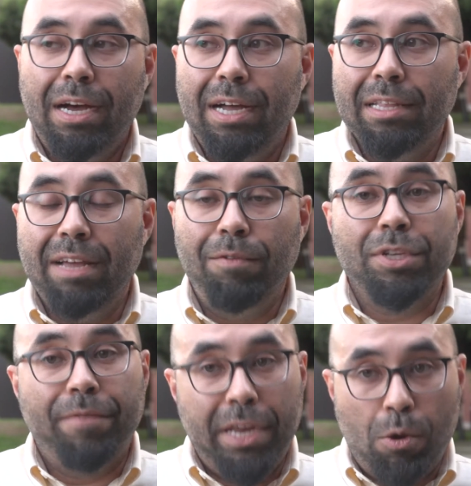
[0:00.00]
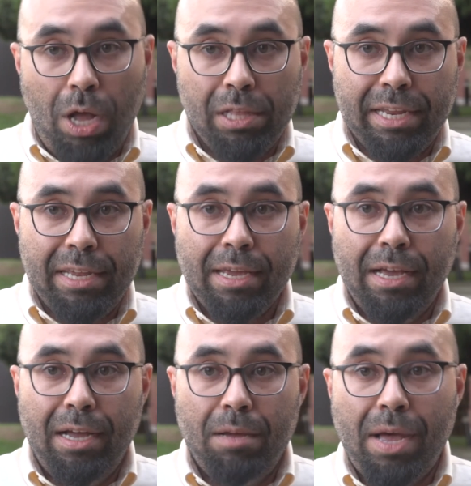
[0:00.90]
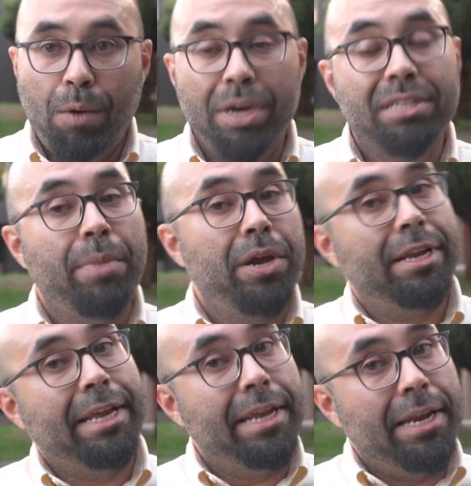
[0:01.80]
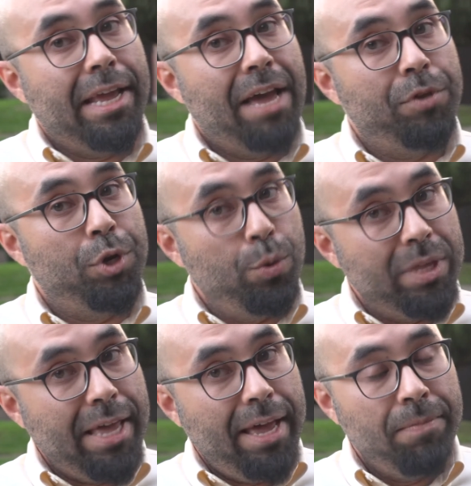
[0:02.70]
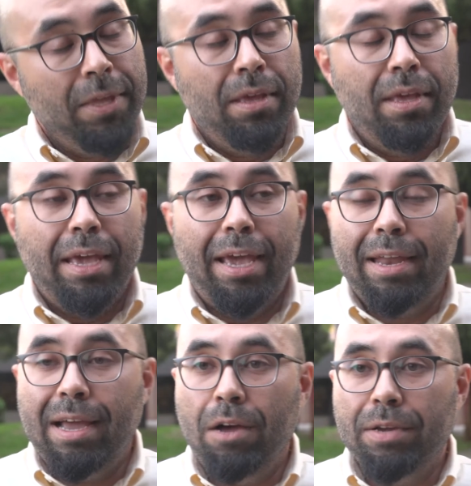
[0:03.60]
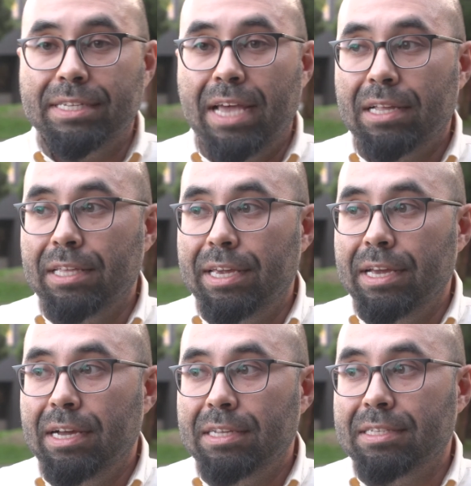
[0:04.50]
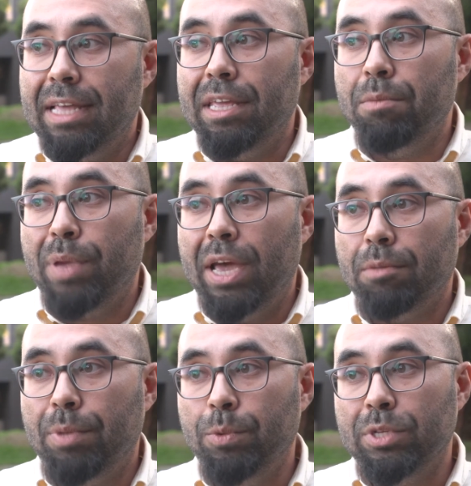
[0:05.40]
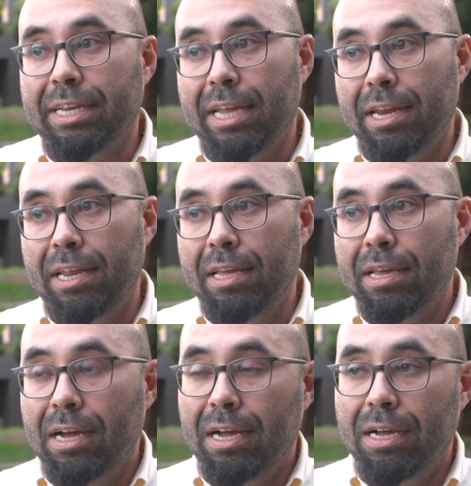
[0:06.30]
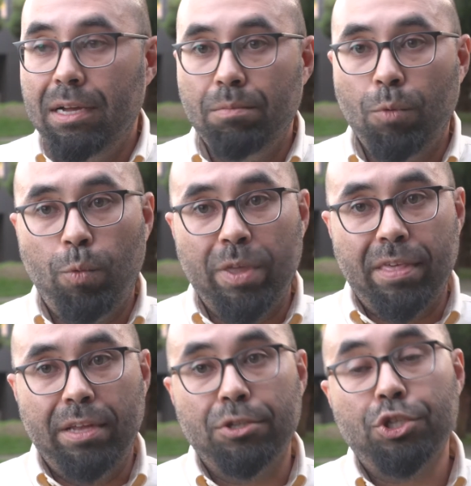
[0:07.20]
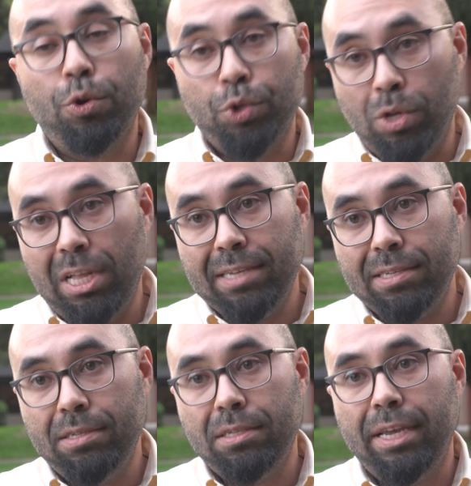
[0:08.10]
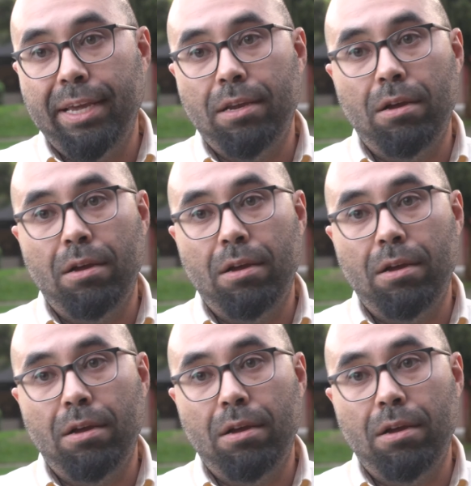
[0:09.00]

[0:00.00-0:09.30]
levels of inequality. What does American identity have to do with that? And how exactly does that impact people's identity within social classes and